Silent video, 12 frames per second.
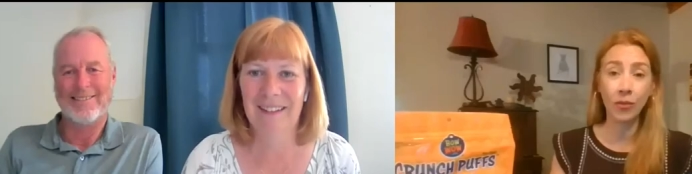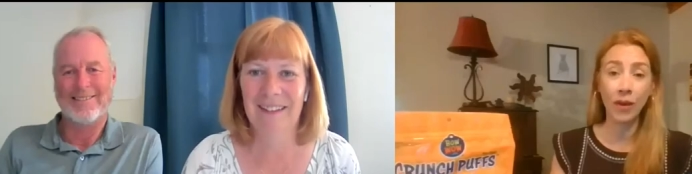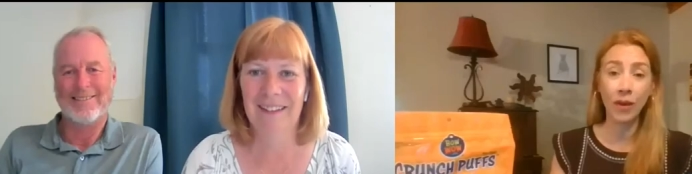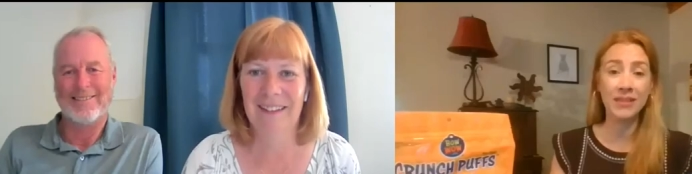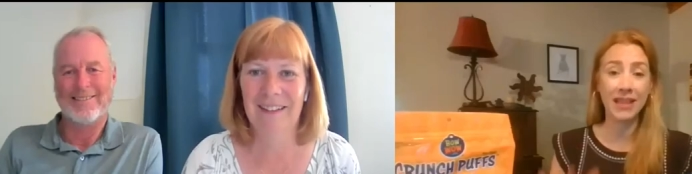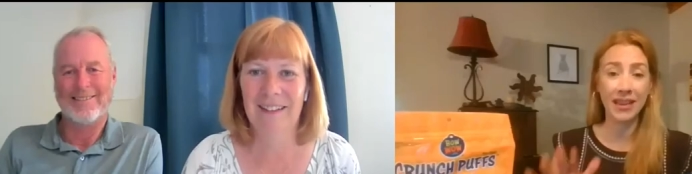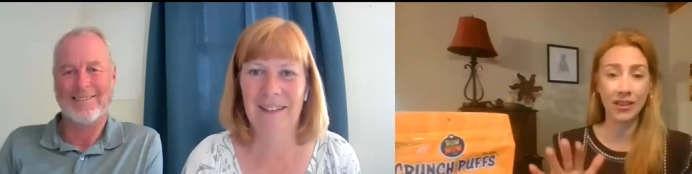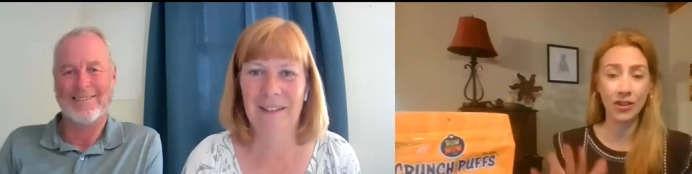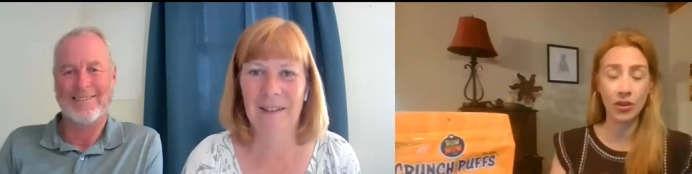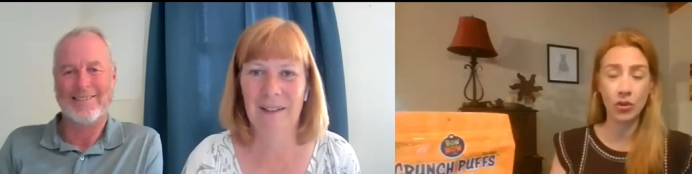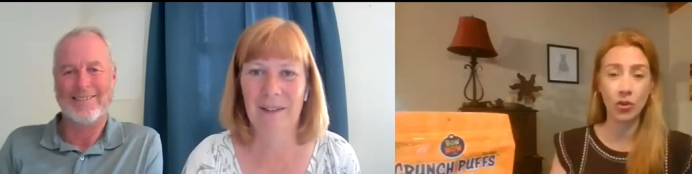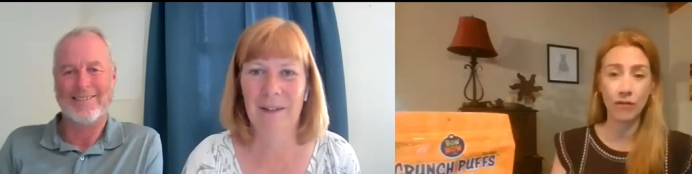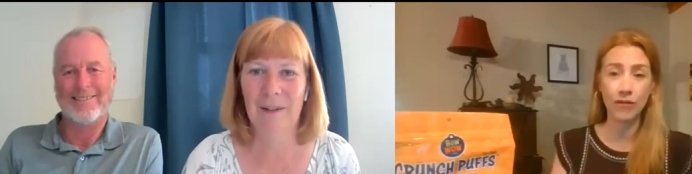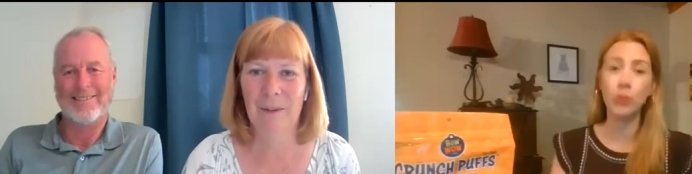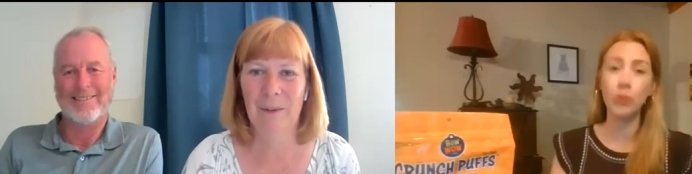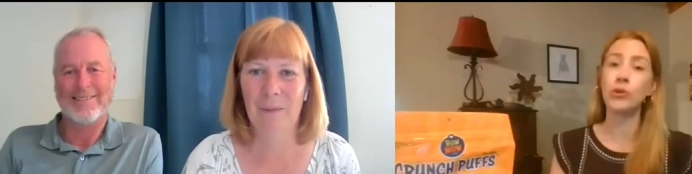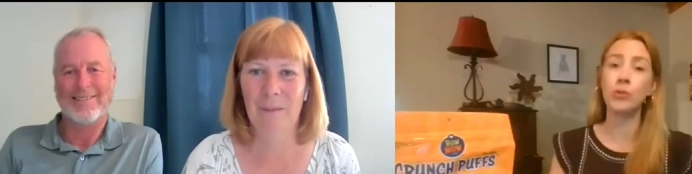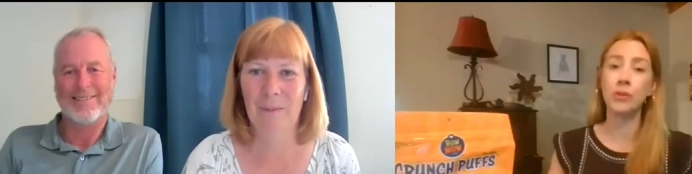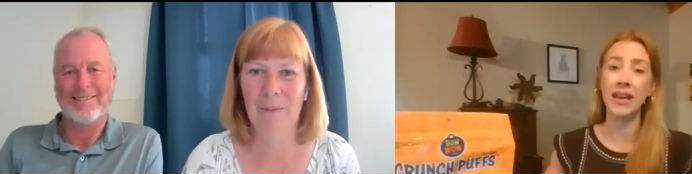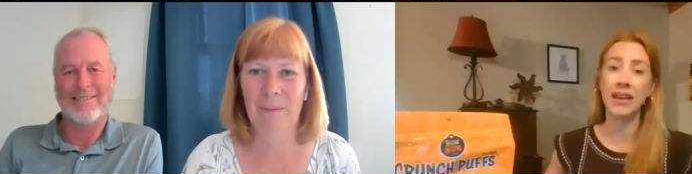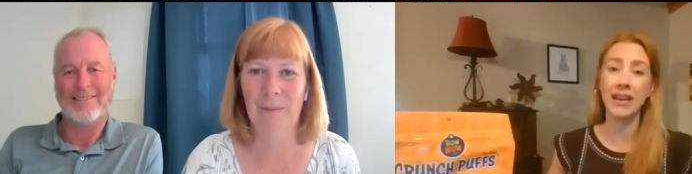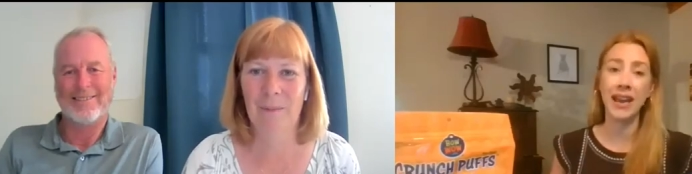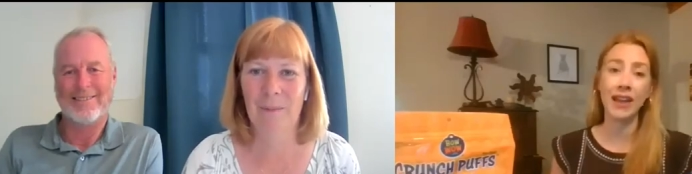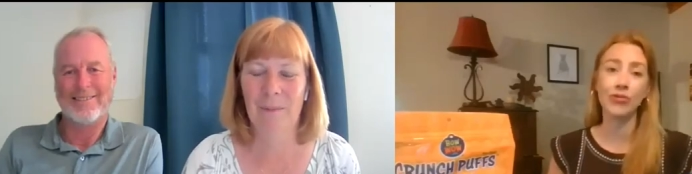Speaker 1: the website, your viewers will
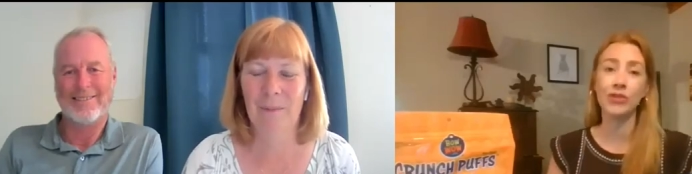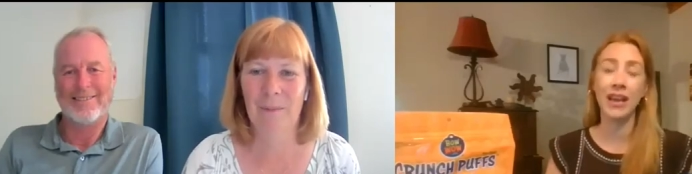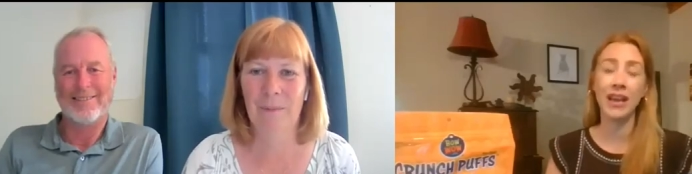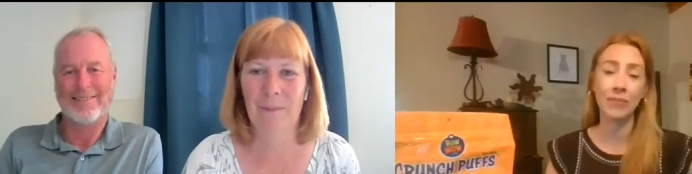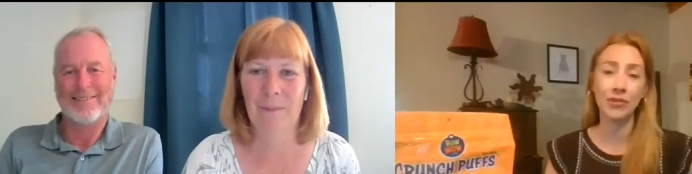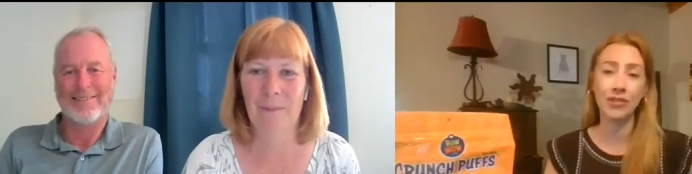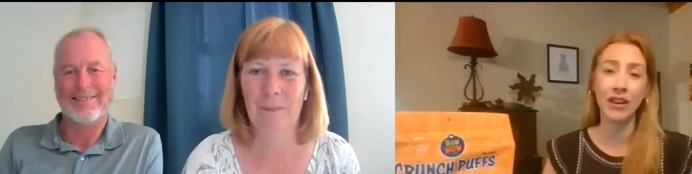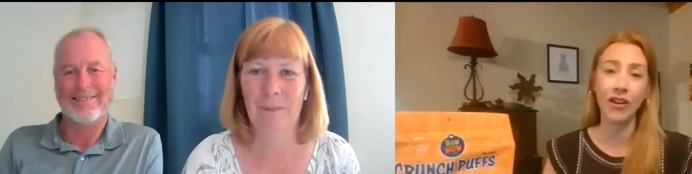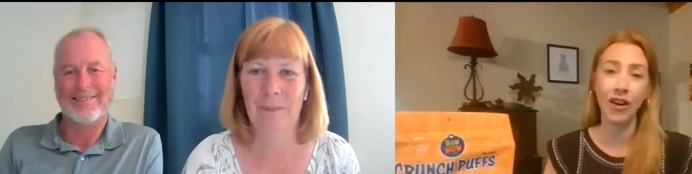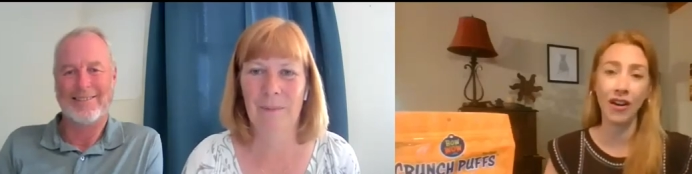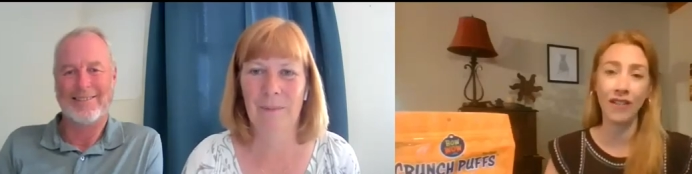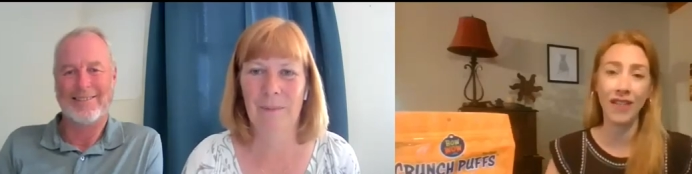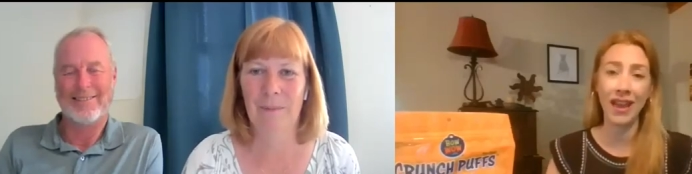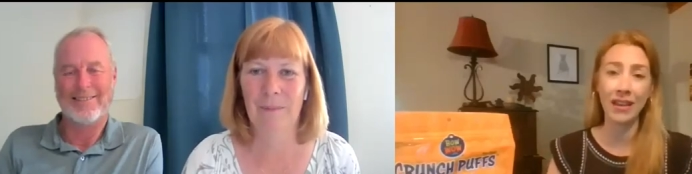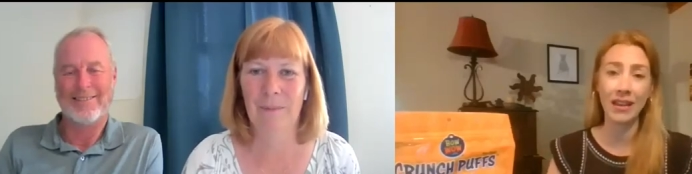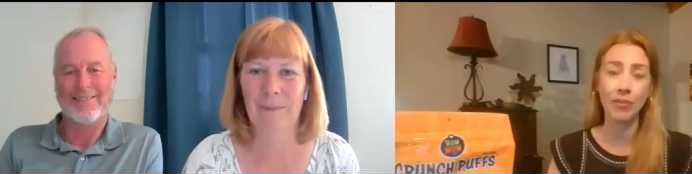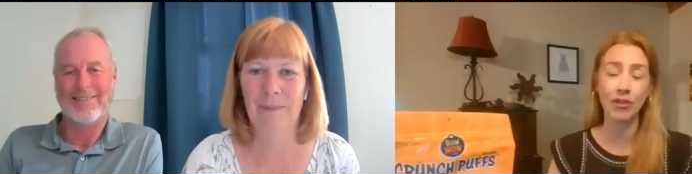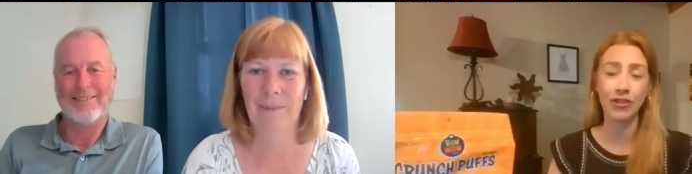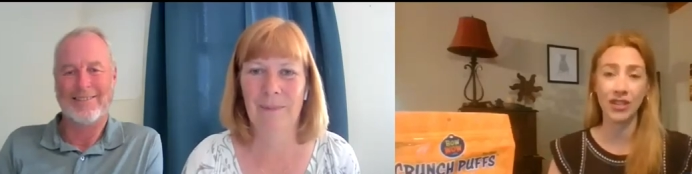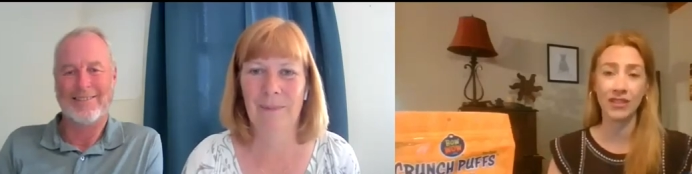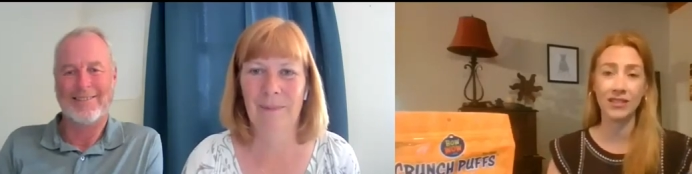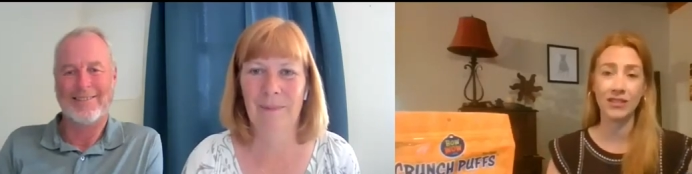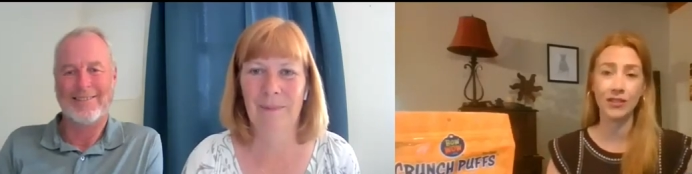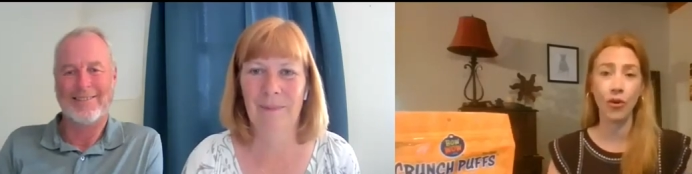get an extra 10% off any
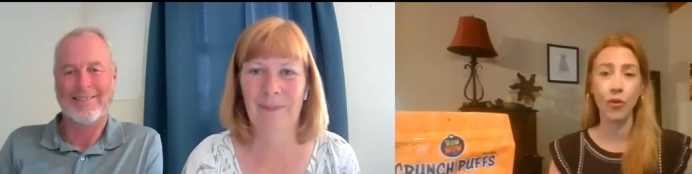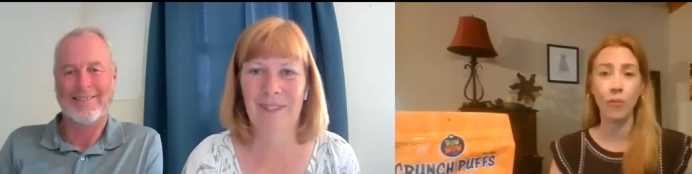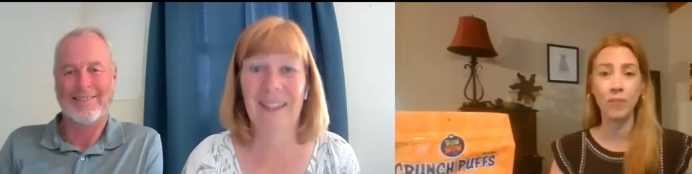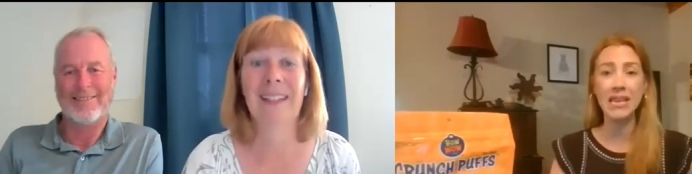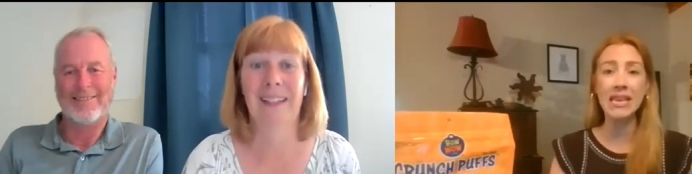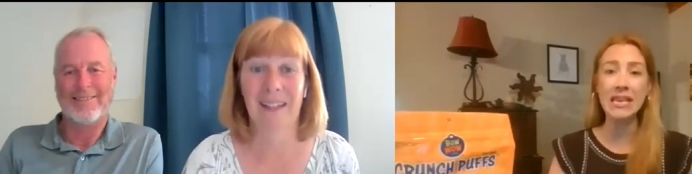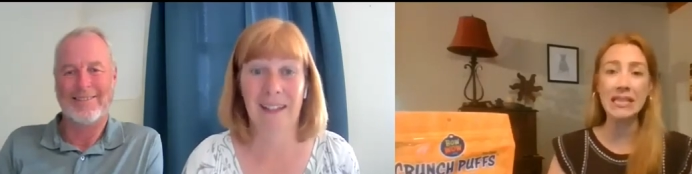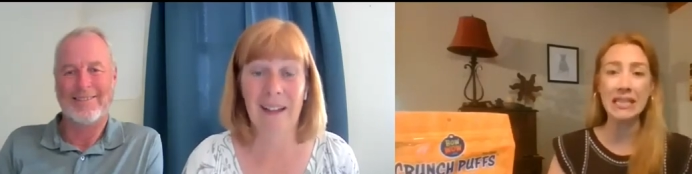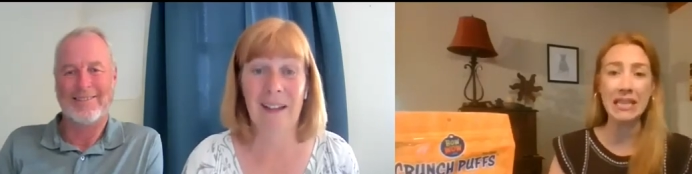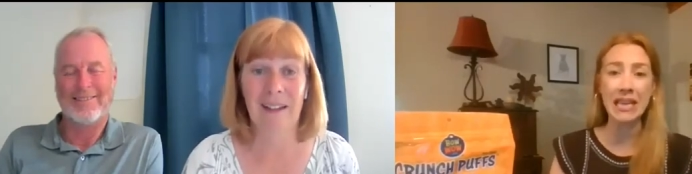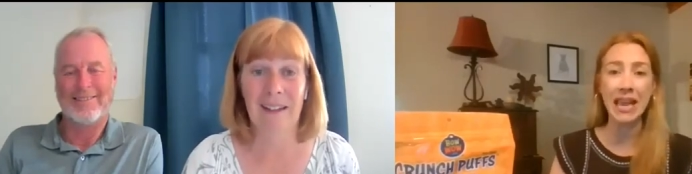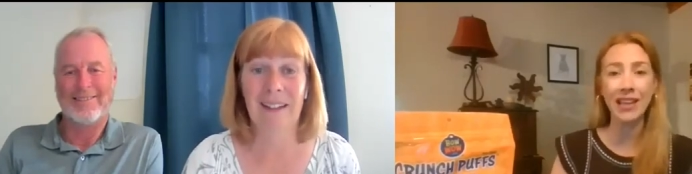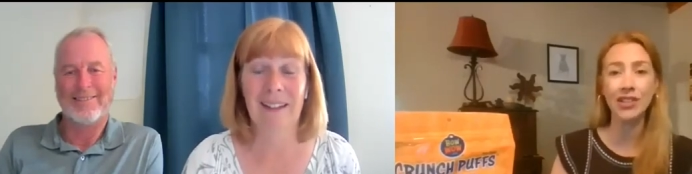purchase. So PETHEALTH,